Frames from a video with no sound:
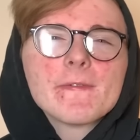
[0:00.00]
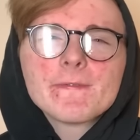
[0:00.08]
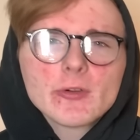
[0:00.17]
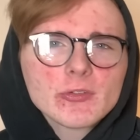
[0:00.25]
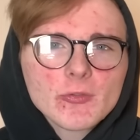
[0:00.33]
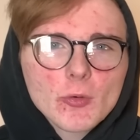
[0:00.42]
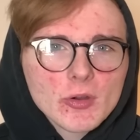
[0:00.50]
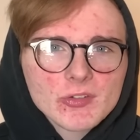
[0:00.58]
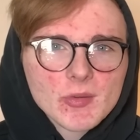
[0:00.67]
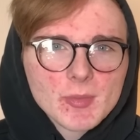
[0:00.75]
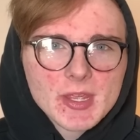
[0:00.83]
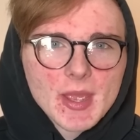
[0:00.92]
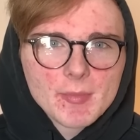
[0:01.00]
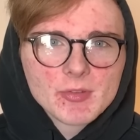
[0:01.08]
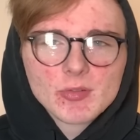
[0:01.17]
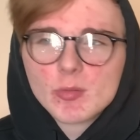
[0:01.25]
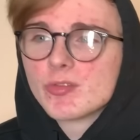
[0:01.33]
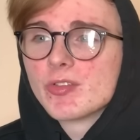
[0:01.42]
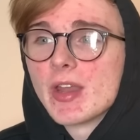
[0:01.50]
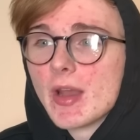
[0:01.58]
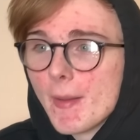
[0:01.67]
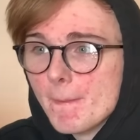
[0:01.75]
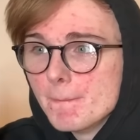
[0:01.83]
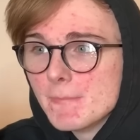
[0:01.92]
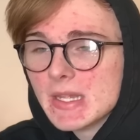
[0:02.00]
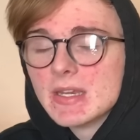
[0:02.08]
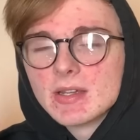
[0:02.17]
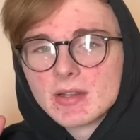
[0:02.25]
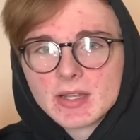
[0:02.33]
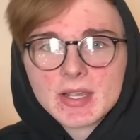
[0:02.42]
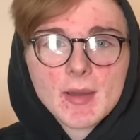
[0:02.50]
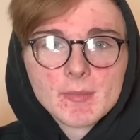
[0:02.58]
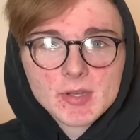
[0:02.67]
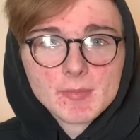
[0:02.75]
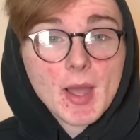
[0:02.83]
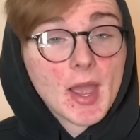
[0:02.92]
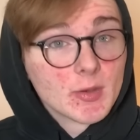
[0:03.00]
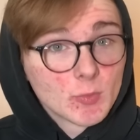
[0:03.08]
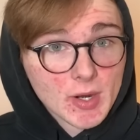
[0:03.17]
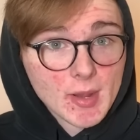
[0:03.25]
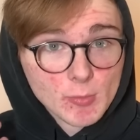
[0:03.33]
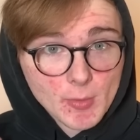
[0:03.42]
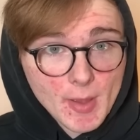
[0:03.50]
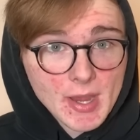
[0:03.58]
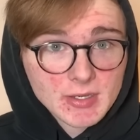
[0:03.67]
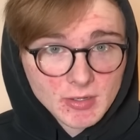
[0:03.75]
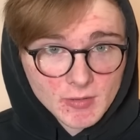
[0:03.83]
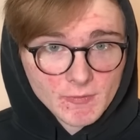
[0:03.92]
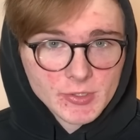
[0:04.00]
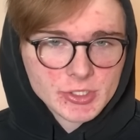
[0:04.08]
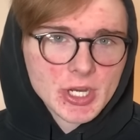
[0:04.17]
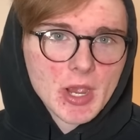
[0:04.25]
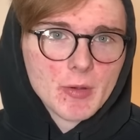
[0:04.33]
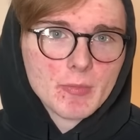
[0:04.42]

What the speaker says: first 4 are some of the episodes that immediately come to mind when I'm reminded of the show.